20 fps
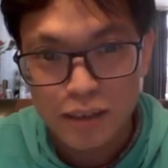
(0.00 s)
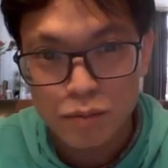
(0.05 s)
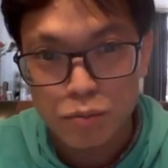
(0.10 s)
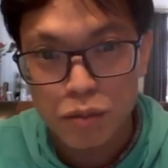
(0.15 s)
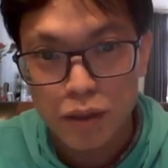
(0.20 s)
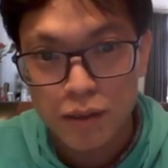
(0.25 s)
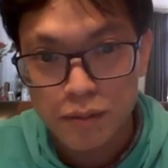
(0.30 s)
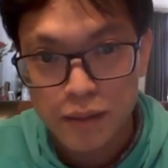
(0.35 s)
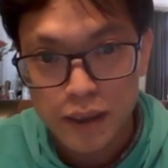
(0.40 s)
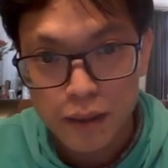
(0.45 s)

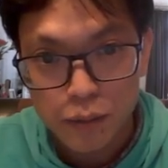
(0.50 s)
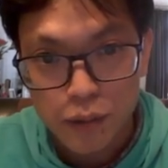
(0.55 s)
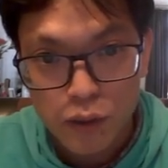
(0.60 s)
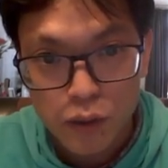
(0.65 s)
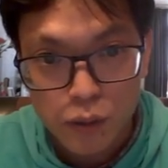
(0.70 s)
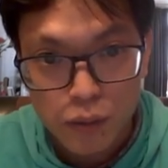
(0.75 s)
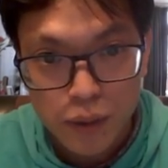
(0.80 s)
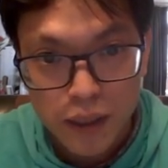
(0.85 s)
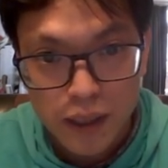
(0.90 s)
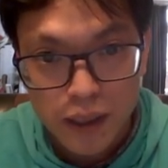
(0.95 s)
Probably
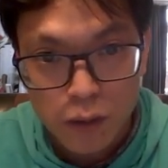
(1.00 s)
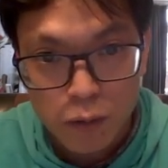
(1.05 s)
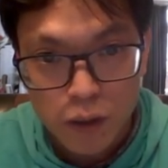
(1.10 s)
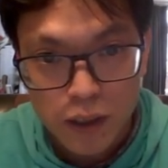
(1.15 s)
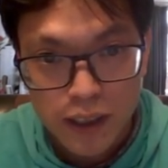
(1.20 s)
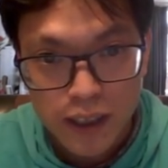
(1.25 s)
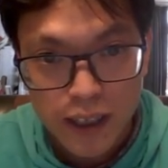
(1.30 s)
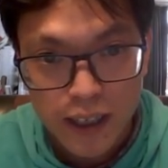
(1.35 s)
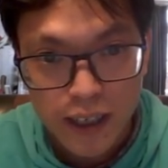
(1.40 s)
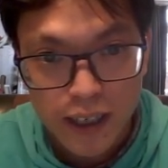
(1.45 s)
will be a
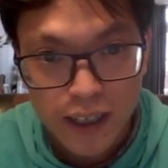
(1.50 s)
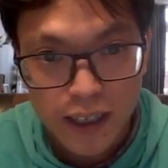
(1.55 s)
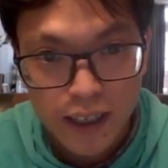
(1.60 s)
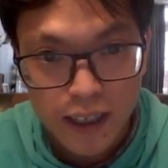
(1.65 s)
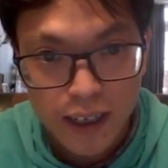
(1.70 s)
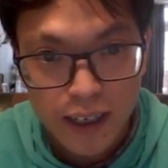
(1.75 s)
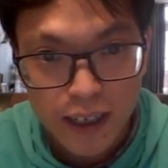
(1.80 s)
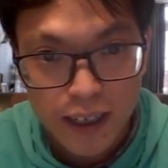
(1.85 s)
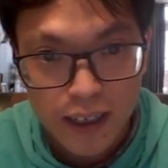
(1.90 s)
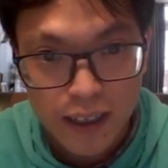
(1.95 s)
180,
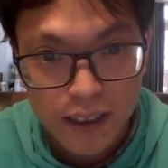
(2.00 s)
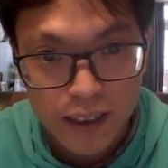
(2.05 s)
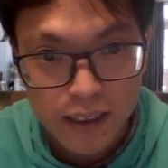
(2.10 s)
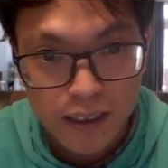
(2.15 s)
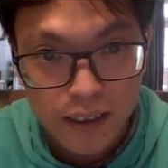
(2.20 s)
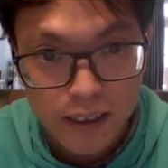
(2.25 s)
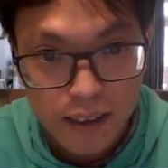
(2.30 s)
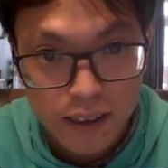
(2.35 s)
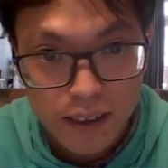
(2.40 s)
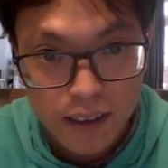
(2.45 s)
and
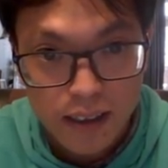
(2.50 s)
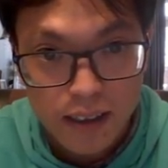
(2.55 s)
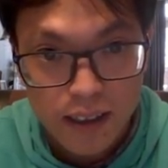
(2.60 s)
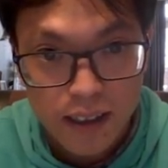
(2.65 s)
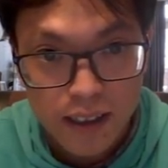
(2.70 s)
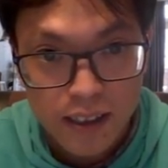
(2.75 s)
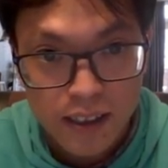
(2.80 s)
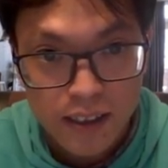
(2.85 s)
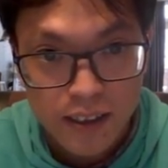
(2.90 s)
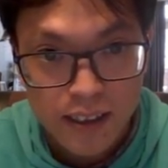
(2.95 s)

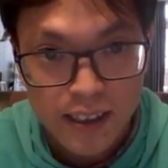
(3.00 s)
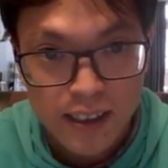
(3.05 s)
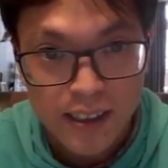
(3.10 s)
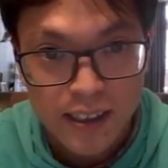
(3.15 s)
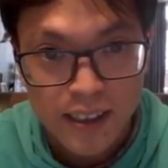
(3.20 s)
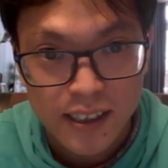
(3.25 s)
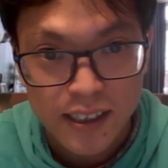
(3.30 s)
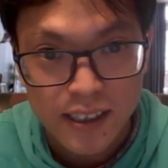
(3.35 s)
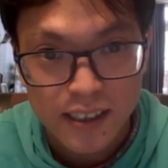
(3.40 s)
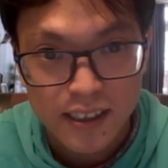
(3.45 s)
as you can
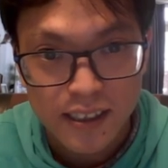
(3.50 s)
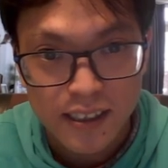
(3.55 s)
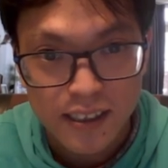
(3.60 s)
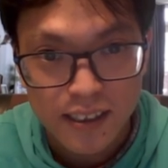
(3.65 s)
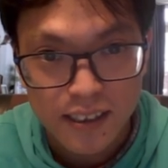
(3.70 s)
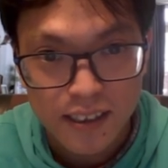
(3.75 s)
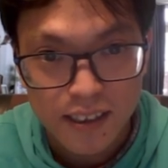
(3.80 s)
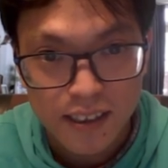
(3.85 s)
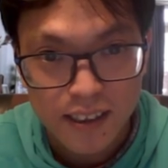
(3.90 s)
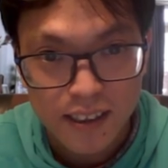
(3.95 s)
see,
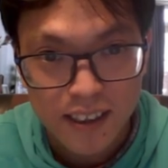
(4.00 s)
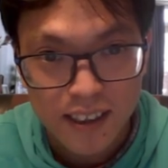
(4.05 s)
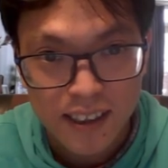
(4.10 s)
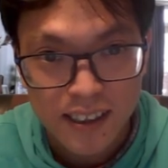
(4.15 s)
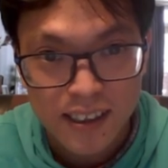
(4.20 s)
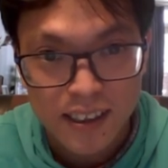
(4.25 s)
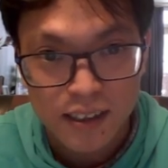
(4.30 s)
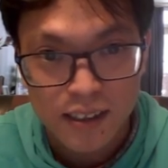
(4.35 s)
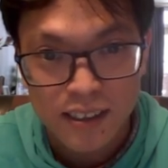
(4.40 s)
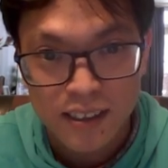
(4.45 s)

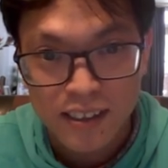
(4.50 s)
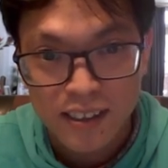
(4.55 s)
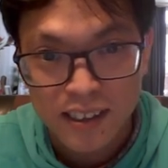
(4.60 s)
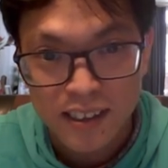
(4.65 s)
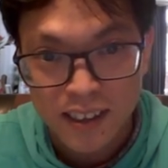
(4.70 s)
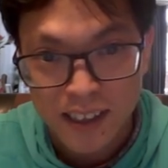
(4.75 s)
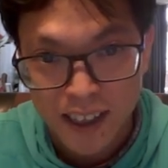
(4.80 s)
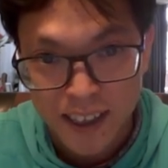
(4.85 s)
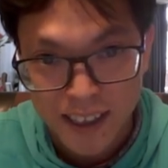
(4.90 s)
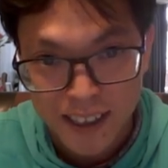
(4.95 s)
it's a
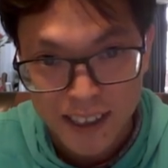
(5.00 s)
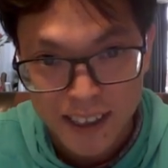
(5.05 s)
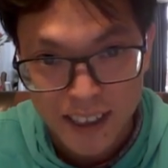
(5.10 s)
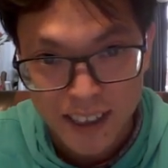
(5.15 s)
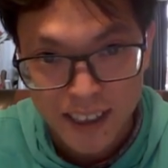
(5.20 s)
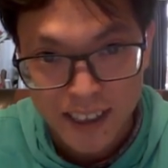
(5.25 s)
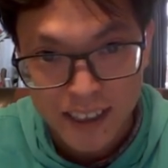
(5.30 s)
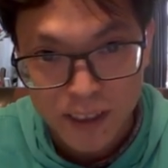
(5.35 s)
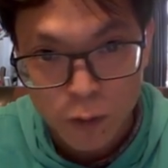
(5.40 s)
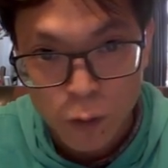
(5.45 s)
nice
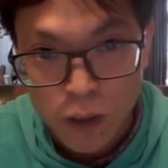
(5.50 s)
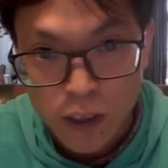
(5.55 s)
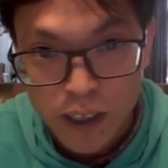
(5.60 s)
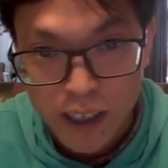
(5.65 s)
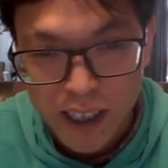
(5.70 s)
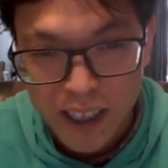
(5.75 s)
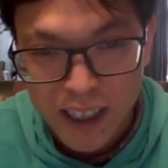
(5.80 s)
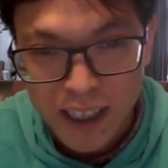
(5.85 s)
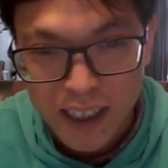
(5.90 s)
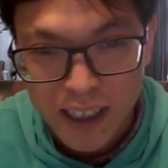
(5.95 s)
clean
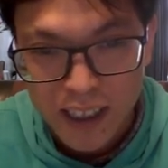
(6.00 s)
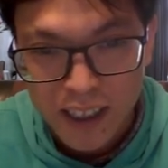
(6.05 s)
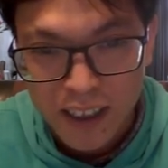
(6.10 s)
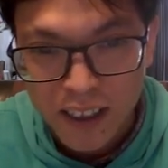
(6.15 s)
180.